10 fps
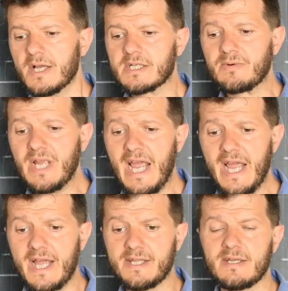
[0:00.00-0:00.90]

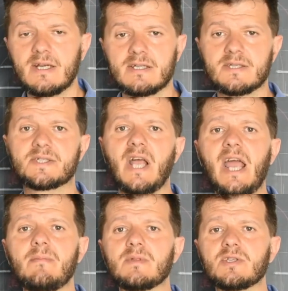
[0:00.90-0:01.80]
create the
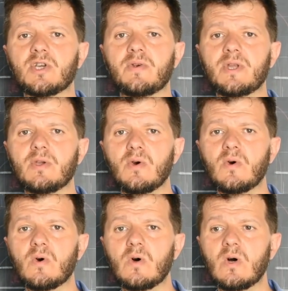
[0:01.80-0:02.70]
same
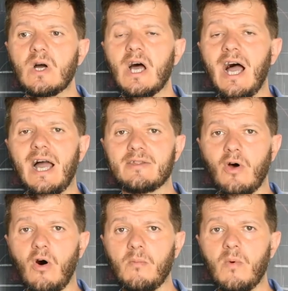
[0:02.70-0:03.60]
didgeridoo at
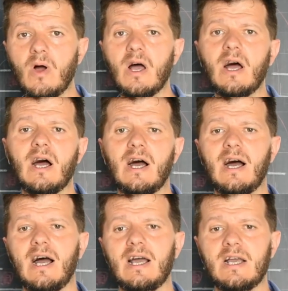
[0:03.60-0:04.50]
home
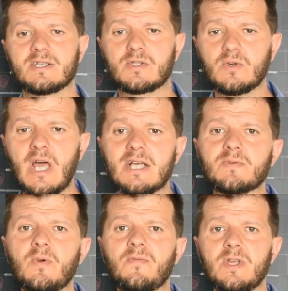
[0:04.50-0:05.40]
as soon as
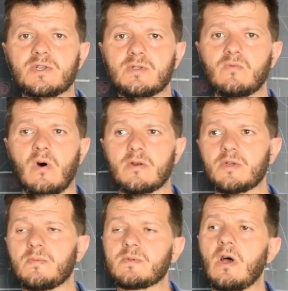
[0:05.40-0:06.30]
we finish the
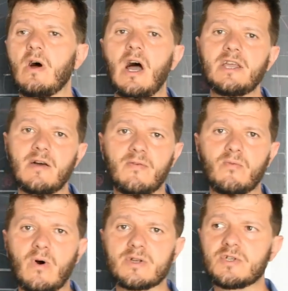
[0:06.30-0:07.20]
workshop. So I have a
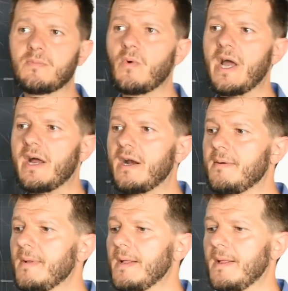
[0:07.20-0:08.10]
workshop
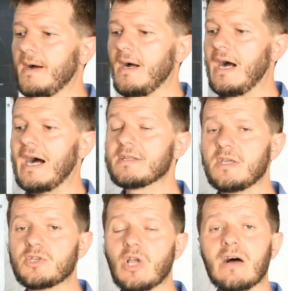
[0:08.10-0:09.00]
where I
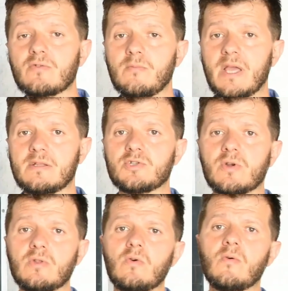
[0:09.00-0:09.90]
teach how to make
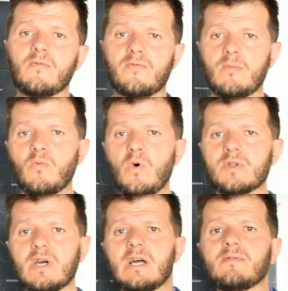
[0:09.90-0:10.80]
didgeridoo from
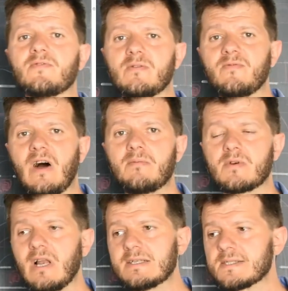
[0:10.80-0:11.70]
wood and from
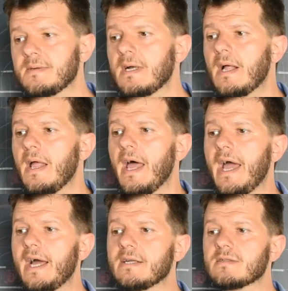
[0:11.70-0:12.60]
fiberglass,
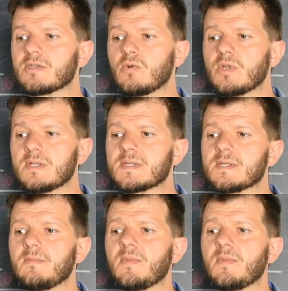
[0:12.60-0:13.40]
and students